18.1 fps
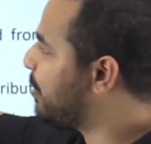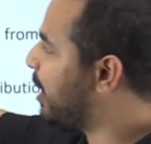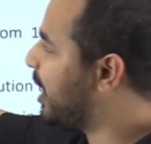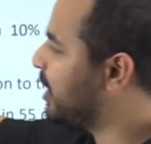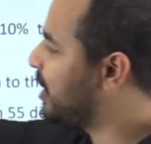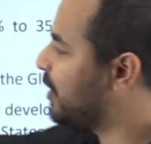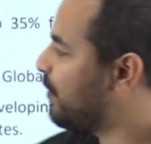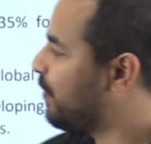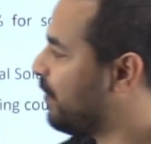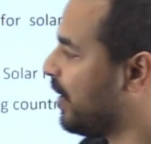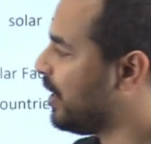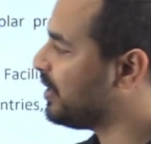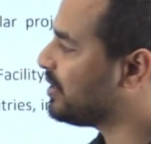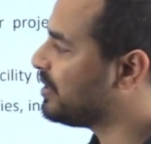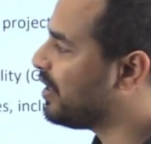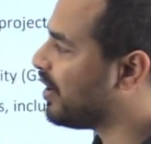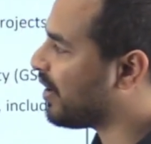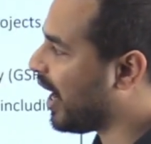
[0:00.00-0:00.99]
my dear
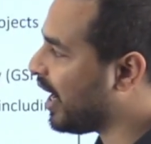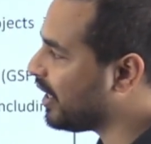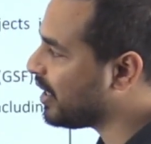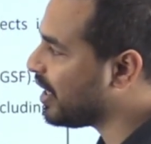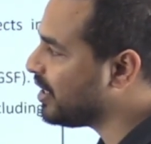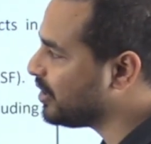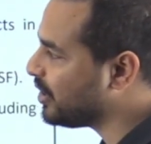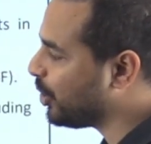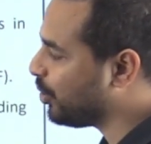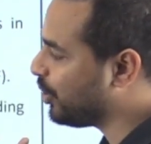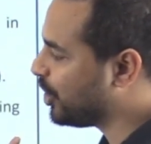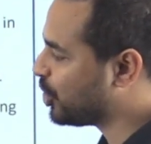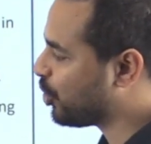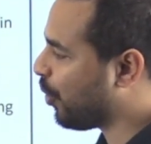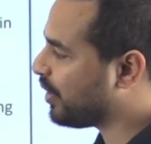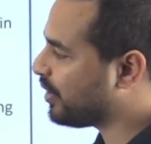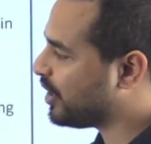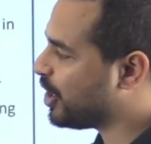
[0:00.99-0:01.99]
friends, the right answer to this
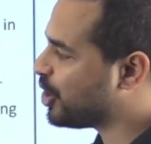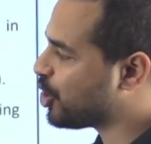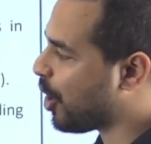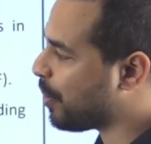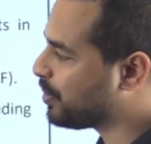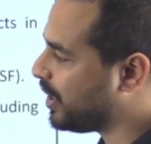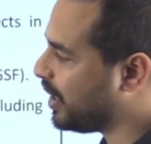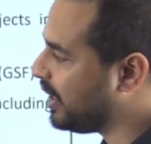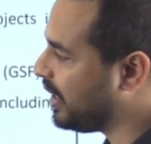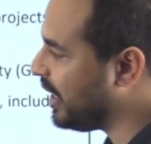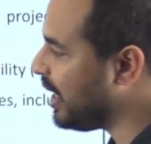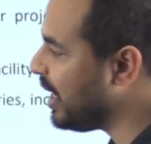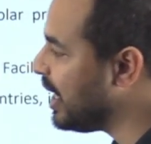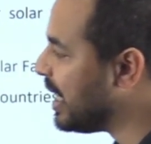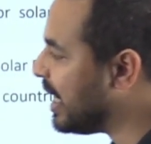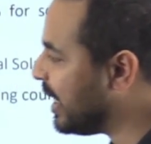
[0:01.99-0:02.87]
question is option D.